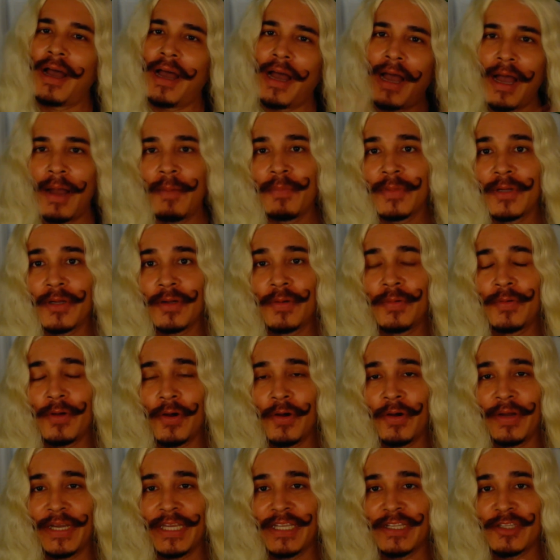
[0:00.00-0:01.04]
I'm
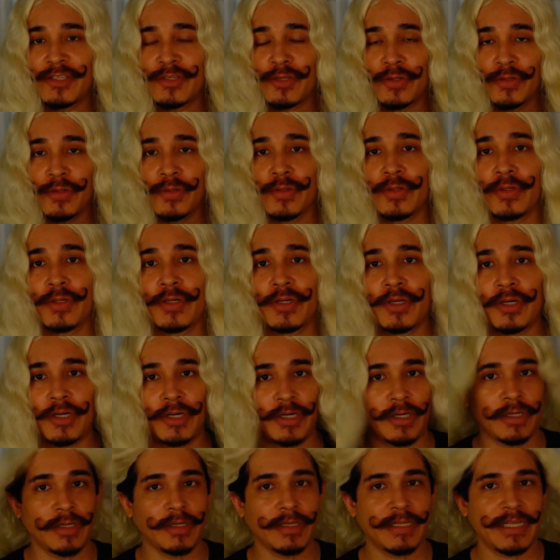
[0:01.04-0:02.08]
going to
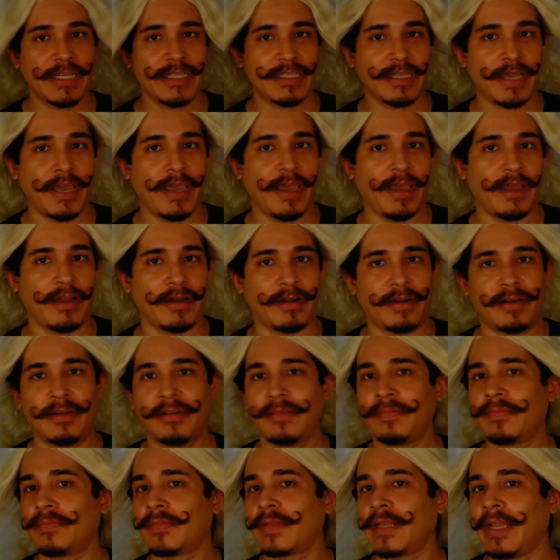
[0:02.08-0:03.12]
curl this hair
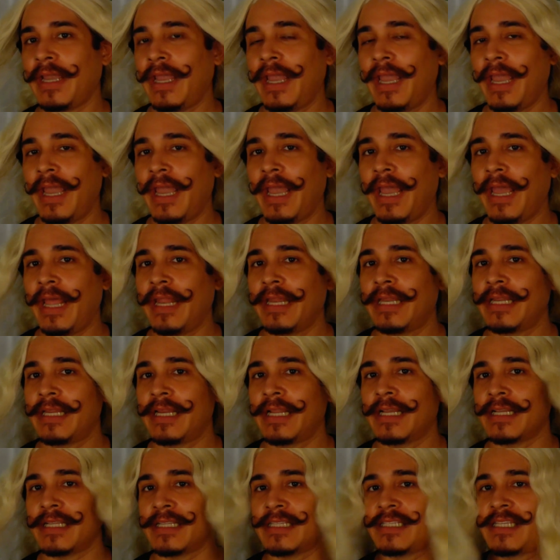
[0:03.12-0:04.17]
and
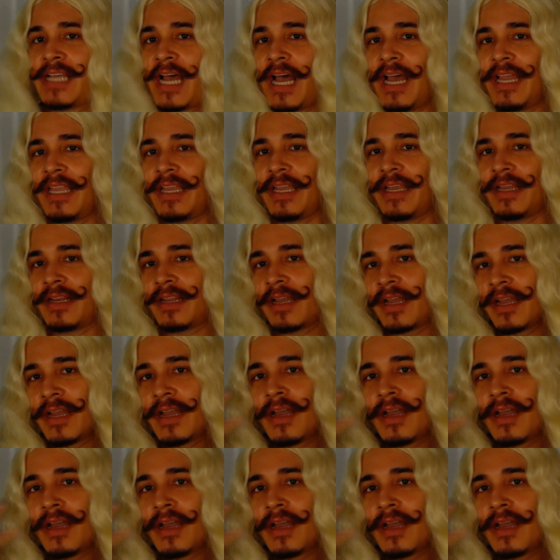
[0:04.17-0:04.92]
dye it